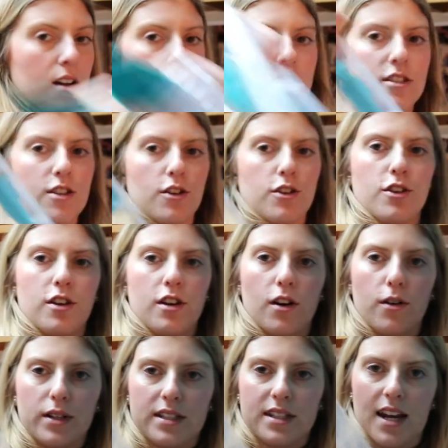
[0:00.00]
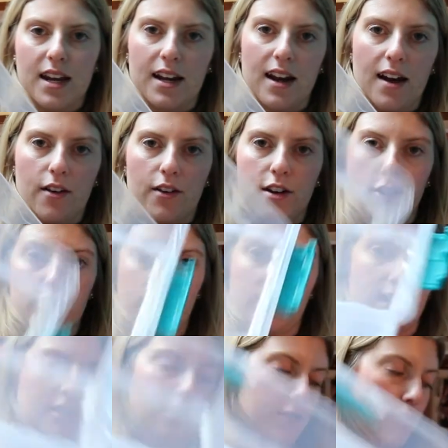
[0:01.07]
So you could always take it out and use
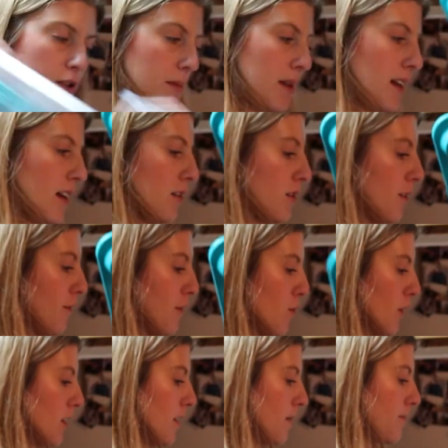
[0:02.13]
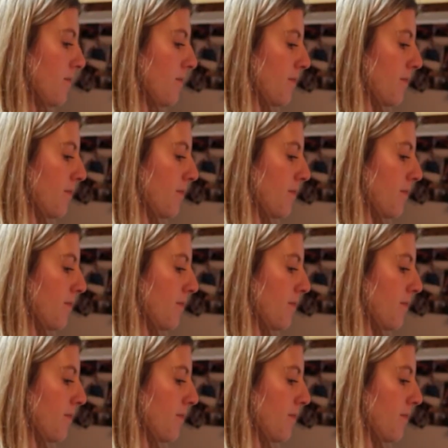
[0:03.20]
this for something else if you wanted.